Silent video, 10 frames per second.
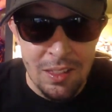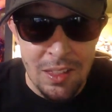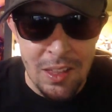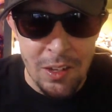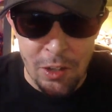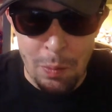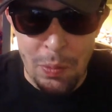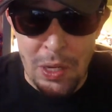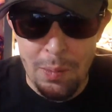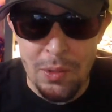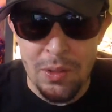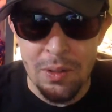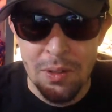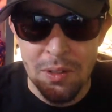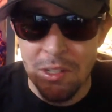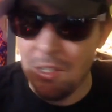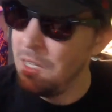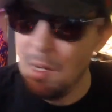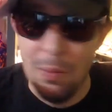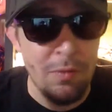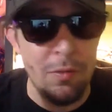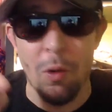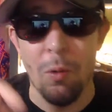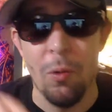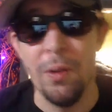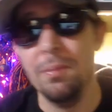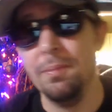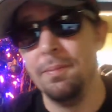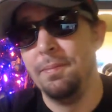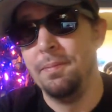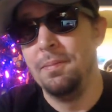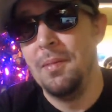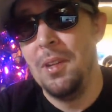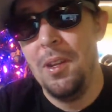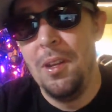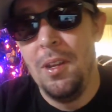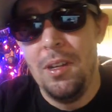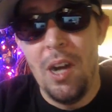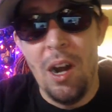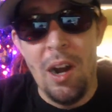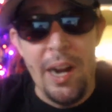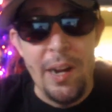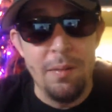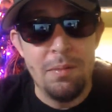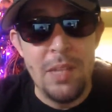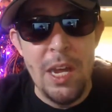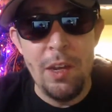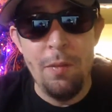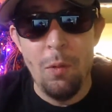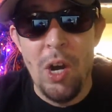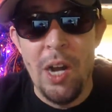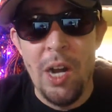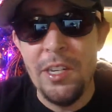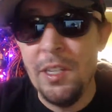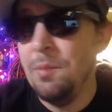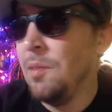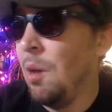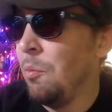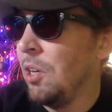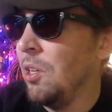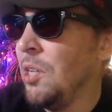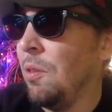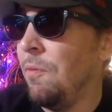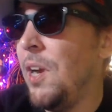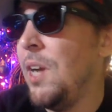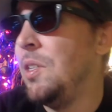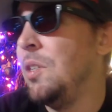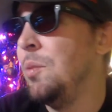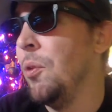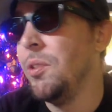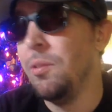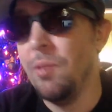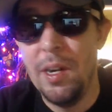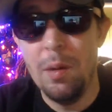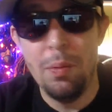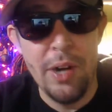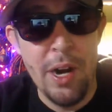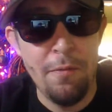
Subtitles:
The ship keeps steaming forward. All right. Thank you for watching. I'm going to close with Fantasy Sports Serenity Prayer.